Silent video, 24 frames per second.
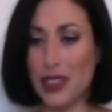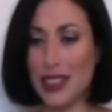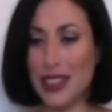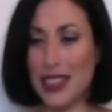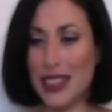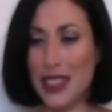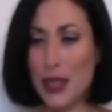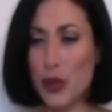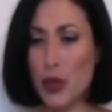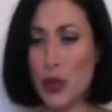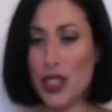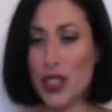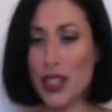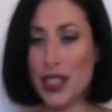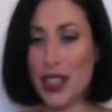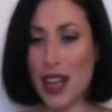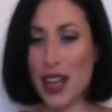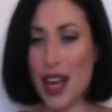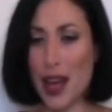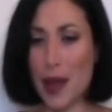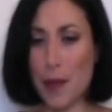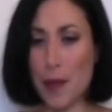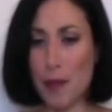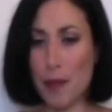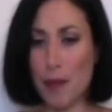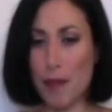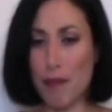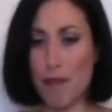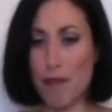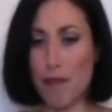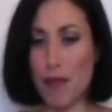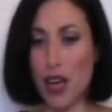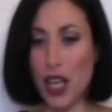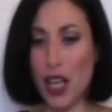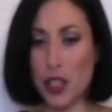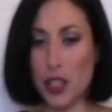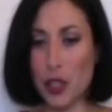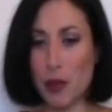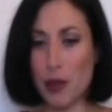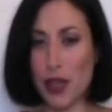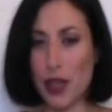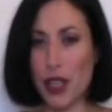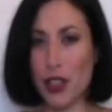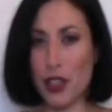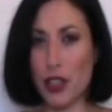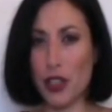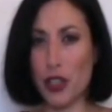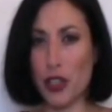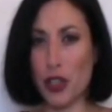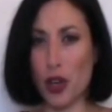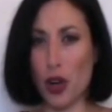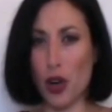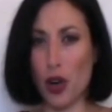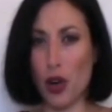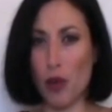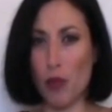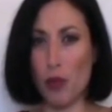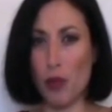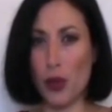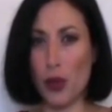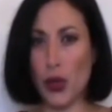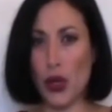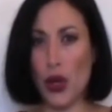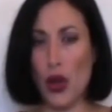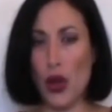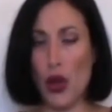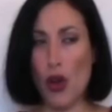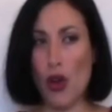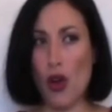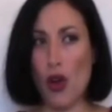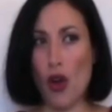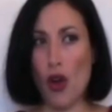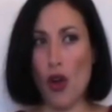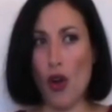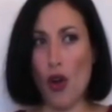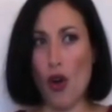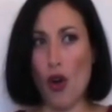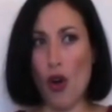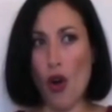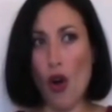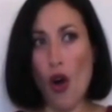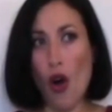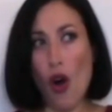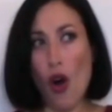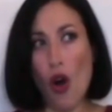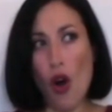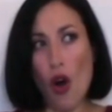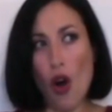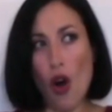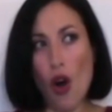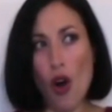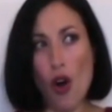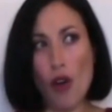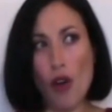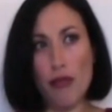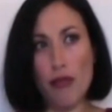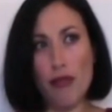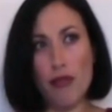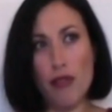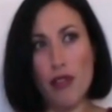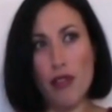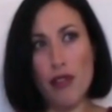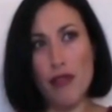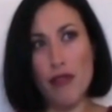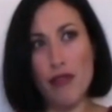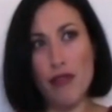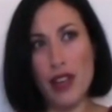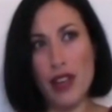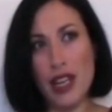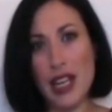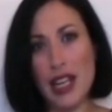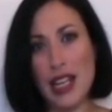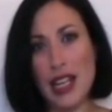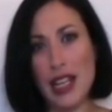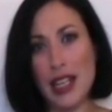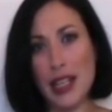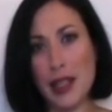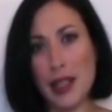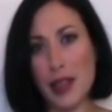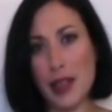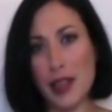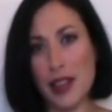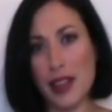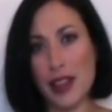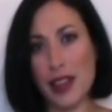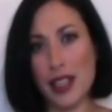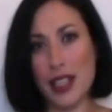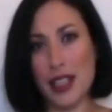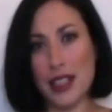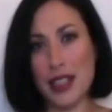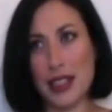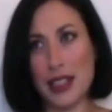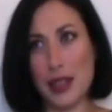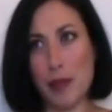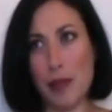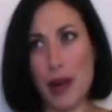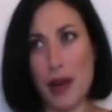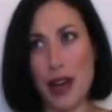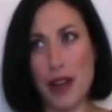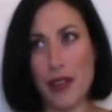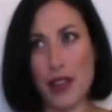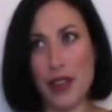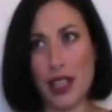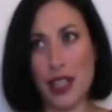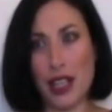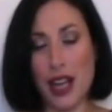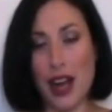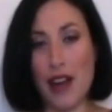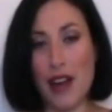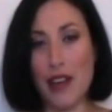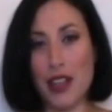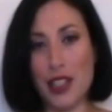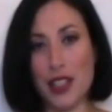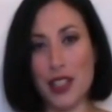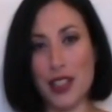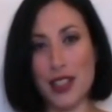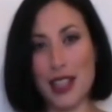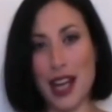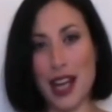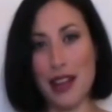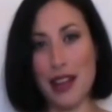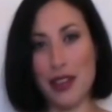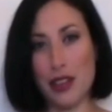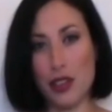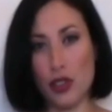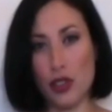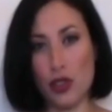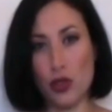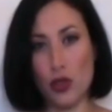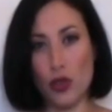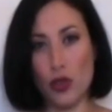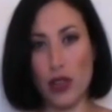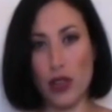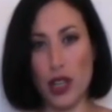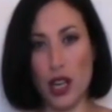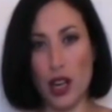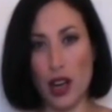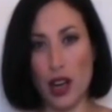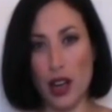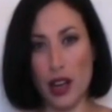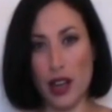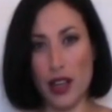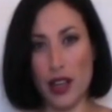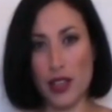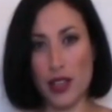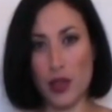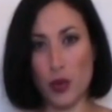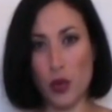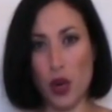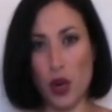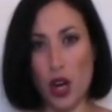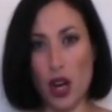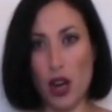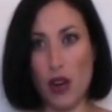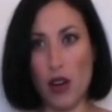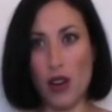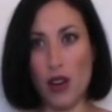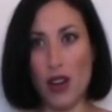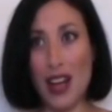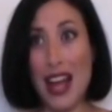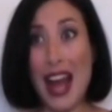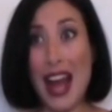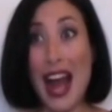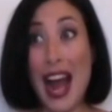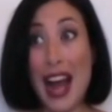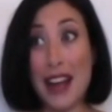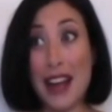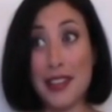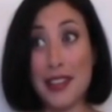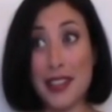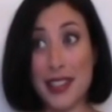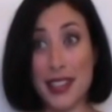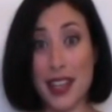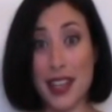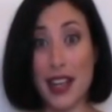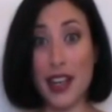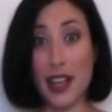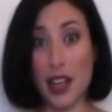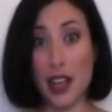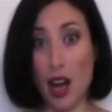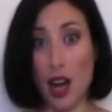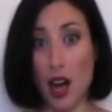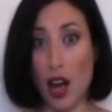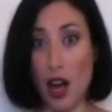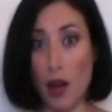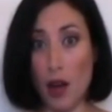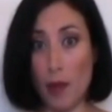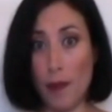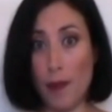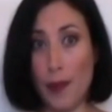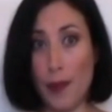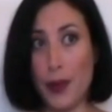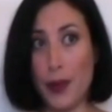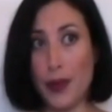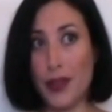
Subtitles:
this one did a much better job of revealing things about the characters and the storyline as well, and setting up